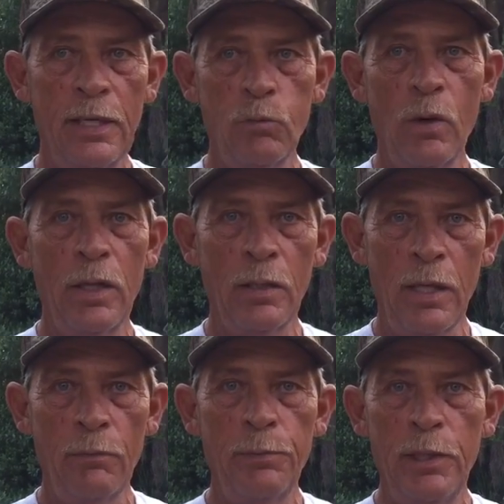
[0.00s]
That's why a
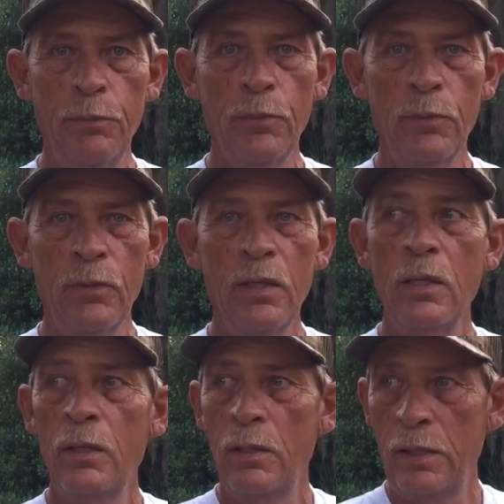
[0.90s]
lot of people
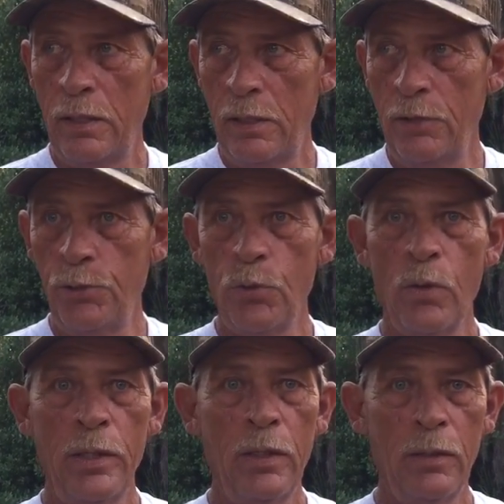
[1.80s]

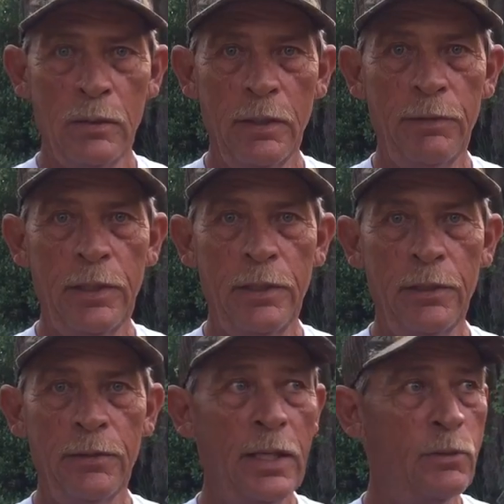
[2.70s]
enjoy living
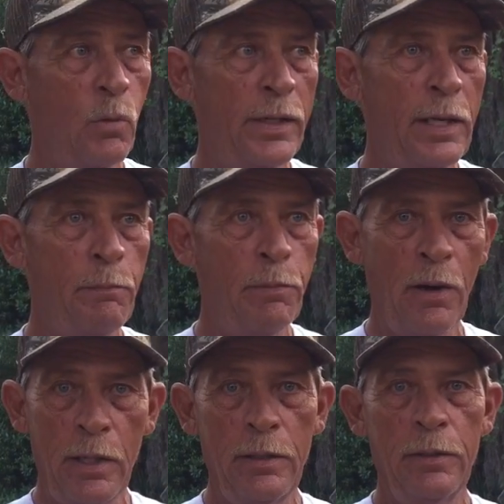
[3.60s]
here. That's why they
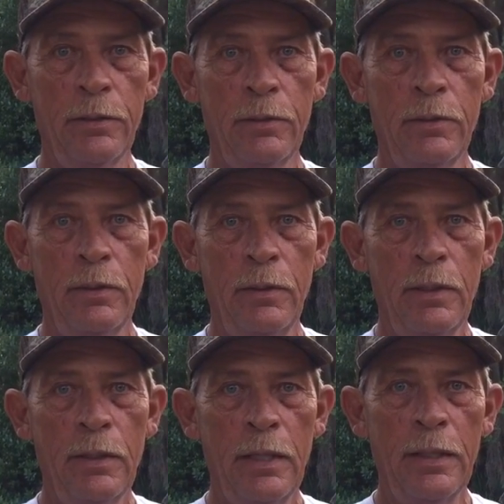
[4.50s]
bought here.
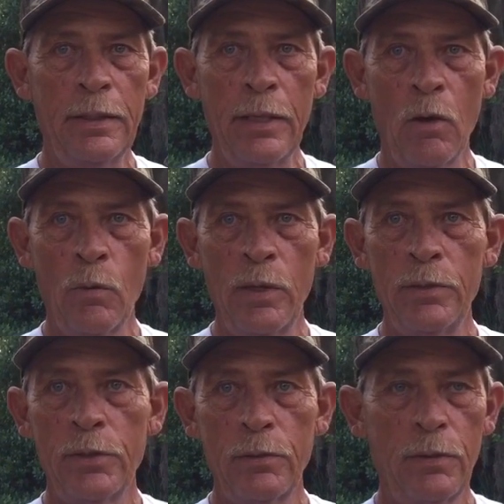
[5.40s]
And they
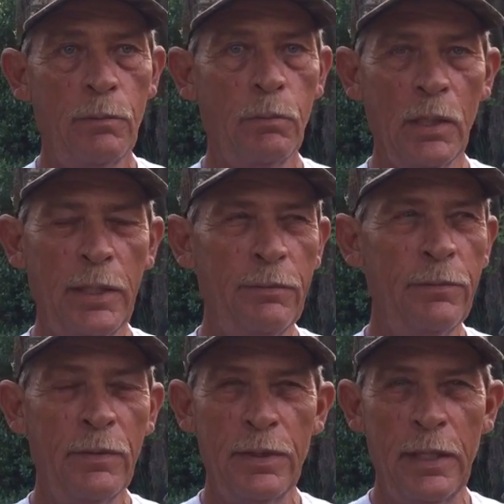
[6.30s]
always
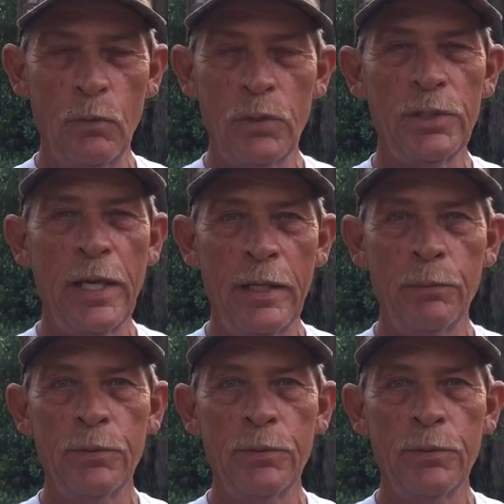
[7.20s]
believed that it would stay a